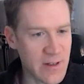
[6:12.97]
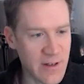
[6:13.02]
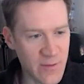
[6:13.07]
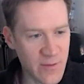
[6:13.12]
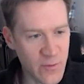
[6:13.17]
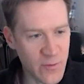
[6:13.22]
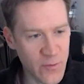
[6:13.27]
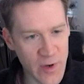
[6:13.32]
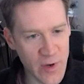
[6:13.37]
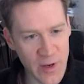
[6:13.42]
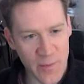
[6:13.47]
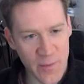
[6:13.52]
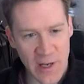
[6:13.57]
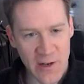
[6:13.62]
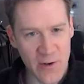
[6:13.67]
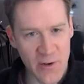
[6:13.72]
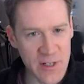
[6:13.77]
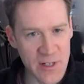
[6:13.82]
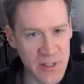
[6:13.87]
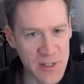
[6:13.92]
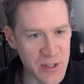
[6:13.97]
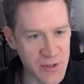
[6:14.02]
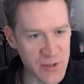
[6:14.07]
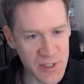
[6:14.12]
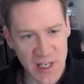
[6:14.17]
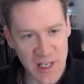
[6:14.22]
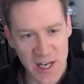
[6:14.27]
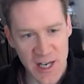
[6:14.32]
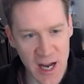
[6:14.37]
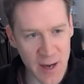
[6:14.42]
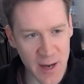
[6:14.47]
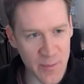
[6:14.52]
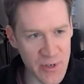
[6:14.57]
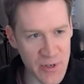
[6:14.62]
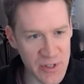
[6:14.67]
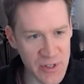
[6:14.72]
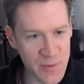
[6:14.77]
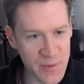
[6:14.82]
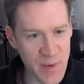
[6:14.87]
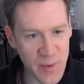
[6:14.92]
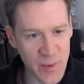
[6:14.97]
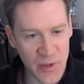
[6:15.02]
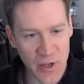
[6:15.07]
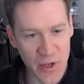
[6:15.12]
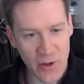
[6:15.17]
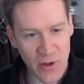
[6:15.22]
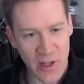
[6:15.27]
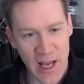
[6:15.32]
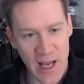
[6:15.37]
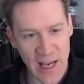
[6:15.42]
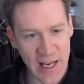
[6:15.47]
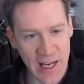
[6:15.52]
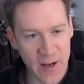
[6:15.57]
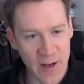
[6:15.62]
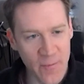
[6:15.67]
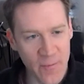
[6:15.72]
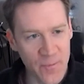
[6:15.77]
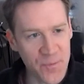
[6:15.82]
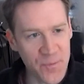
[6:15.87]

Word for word: when bitcoin is used in commerce people don't like